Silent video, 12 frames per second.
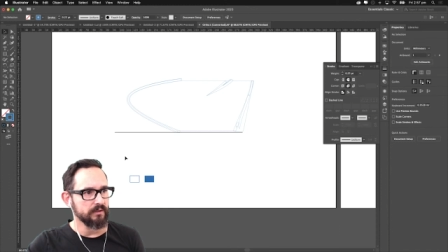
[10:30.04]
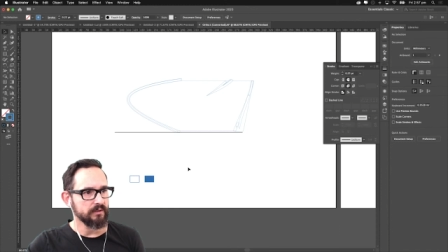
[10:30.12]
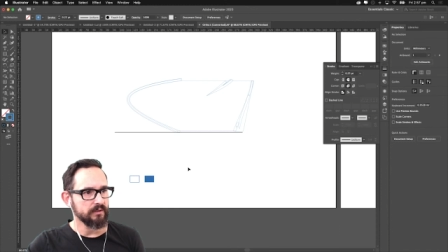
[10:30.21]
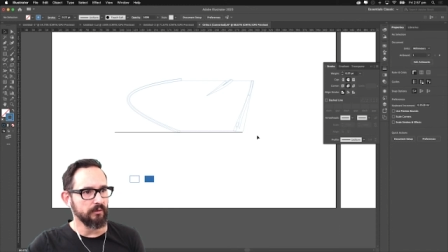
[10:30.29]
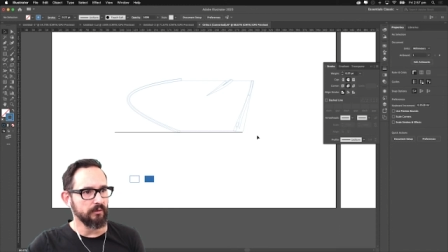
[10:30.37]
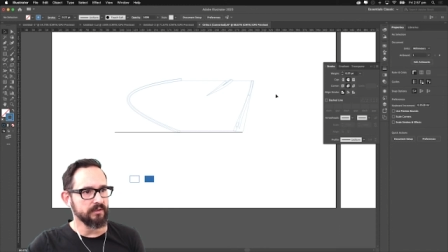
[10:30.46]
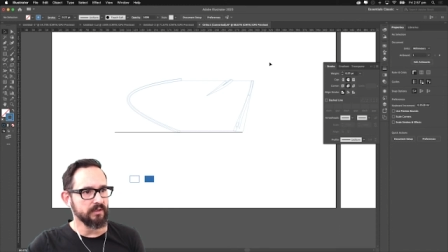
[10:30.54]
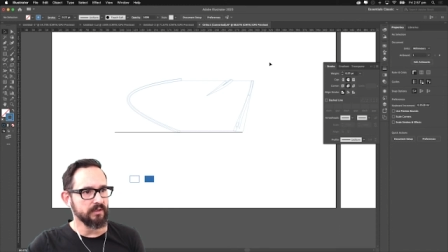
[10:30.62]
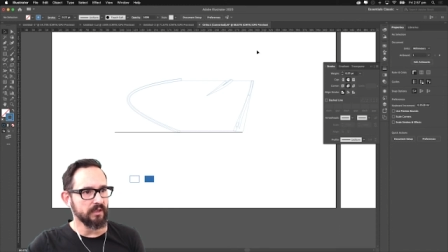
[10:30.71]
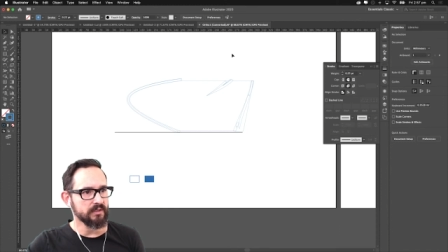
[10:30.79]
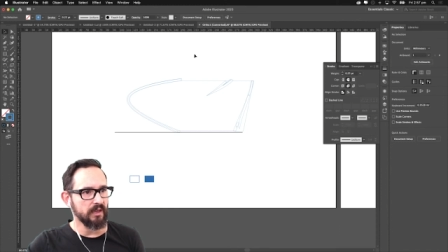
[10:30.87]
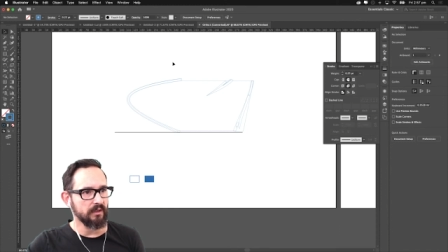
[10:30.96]
So it
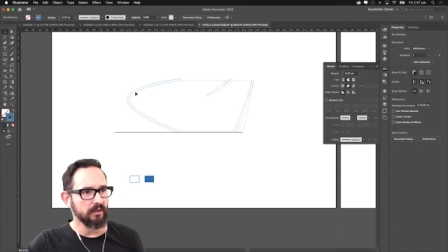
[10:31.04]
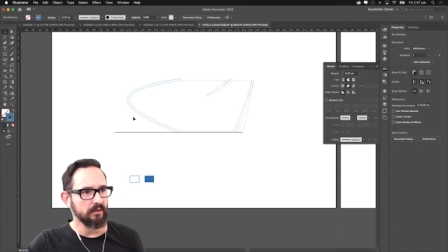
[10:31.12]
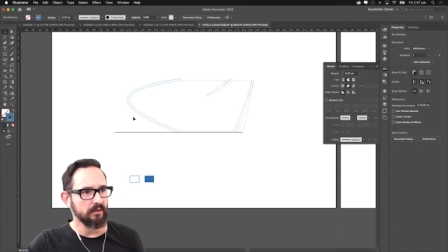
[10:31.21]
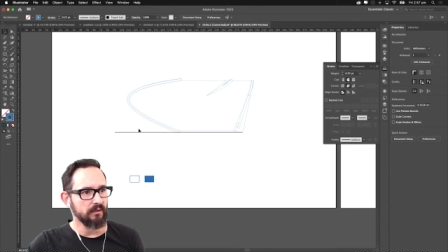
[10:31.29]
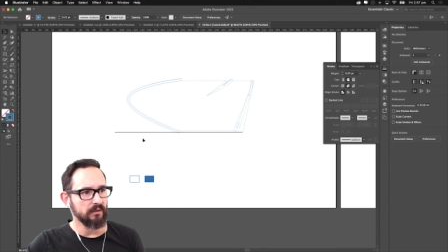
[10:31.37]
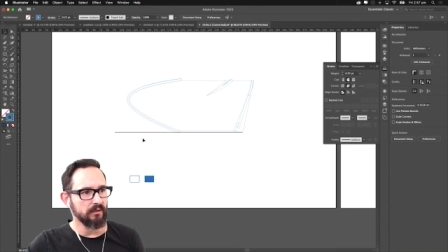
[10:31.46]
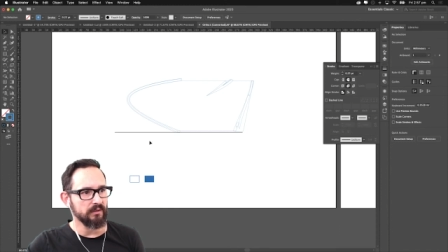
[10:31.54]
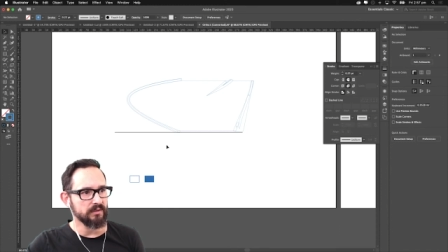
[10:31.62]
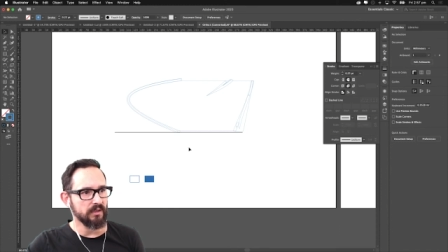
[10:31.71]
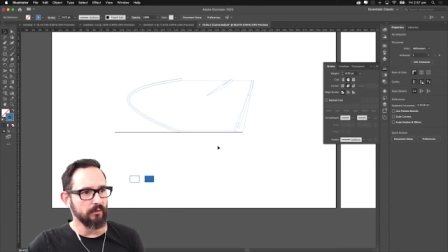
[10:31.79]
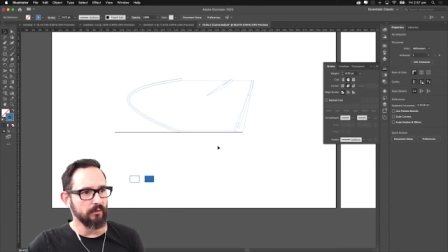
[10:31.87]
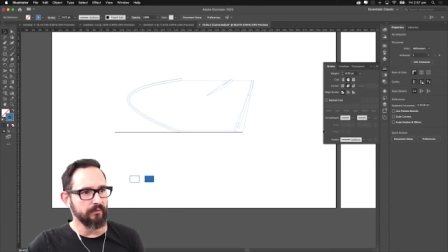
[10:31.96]
starts getting this
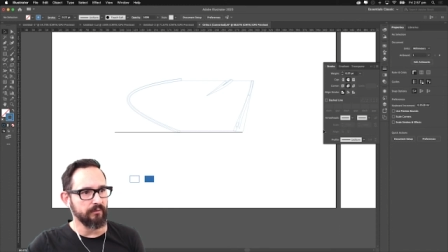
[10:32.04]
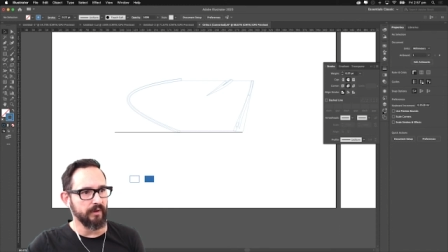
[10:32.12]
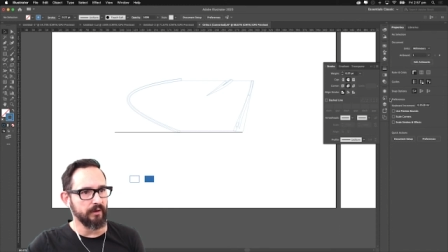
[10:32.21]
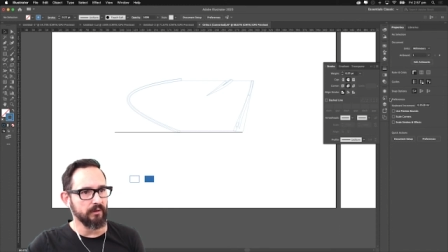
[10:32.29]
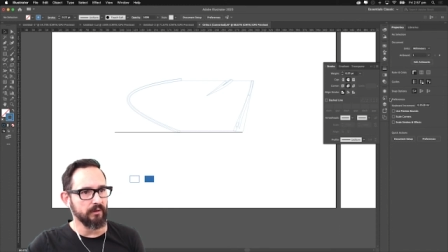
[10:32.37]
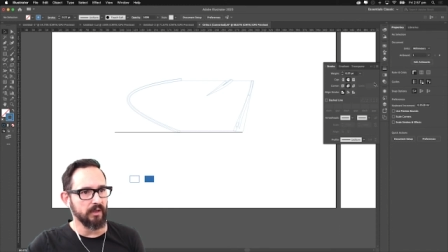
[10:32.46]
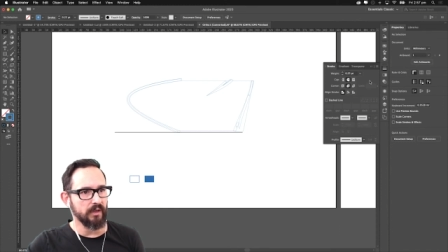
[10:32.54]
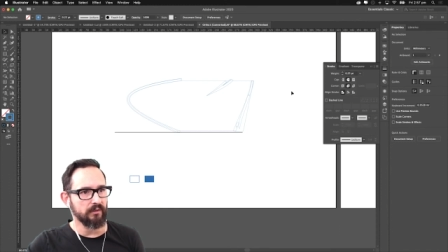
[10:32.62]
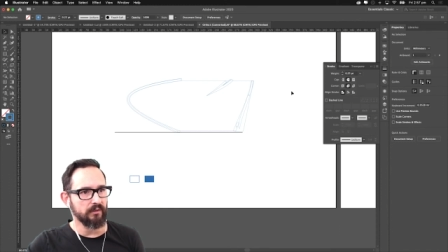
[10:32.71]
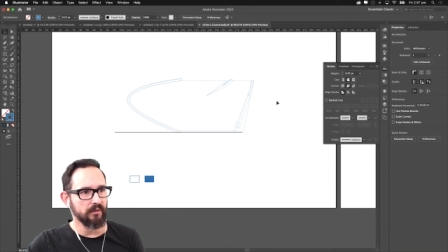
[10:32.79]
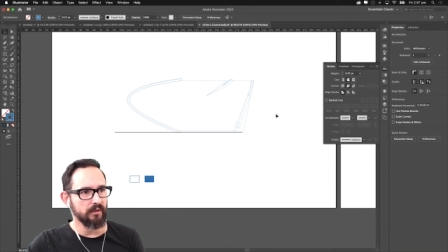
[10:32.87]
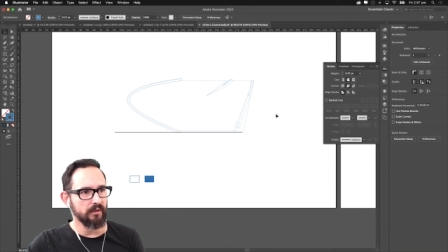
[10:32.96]
kind of very
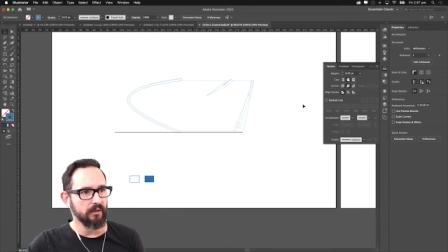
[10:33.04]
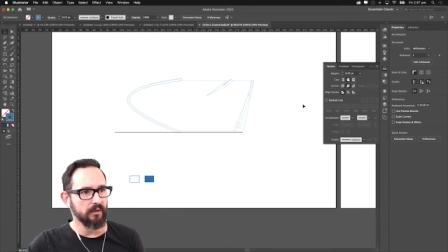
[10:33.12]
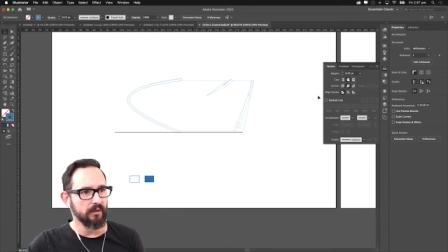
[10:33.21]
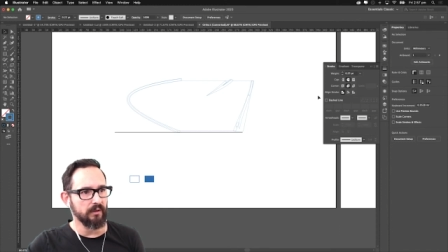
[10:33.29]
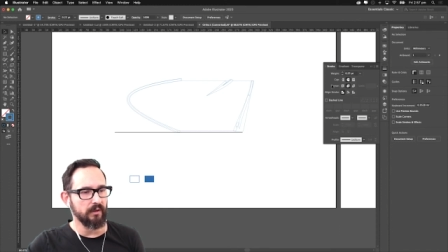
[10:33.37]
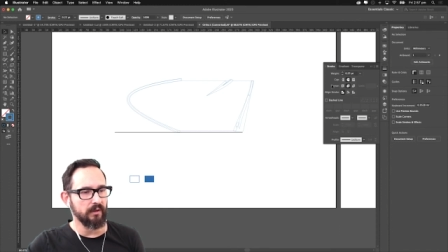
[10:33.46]
light kind